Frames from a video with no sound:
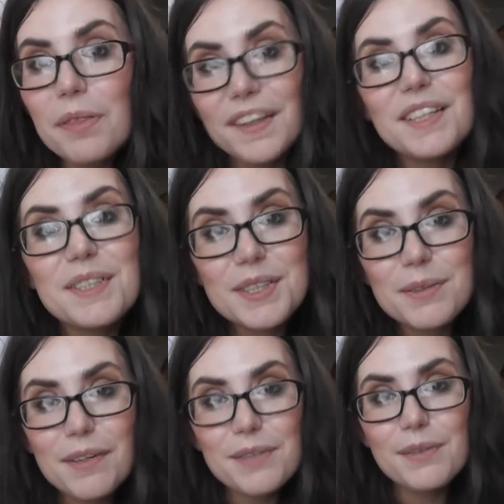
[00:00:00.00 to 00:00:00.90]
Thank you so
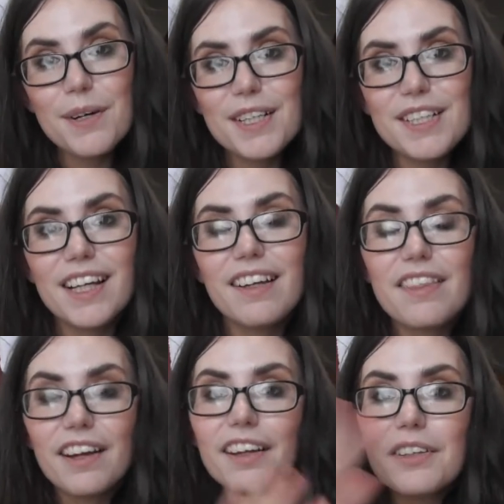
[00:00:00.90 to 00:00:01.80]
much for watching.
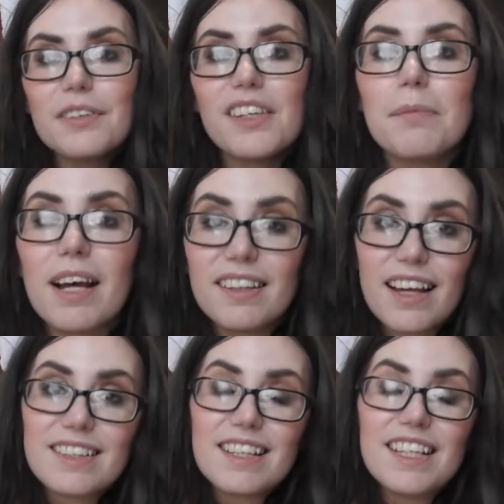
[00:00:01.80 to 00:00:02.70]
Thank you to the
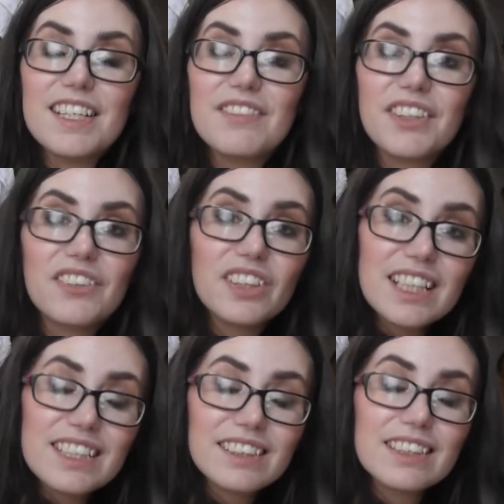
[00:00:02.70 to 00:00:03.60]
Pantastic Ladies for
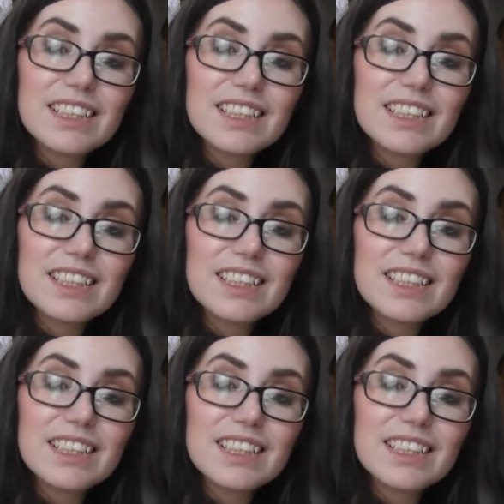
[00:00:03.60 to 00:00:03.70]
creating this.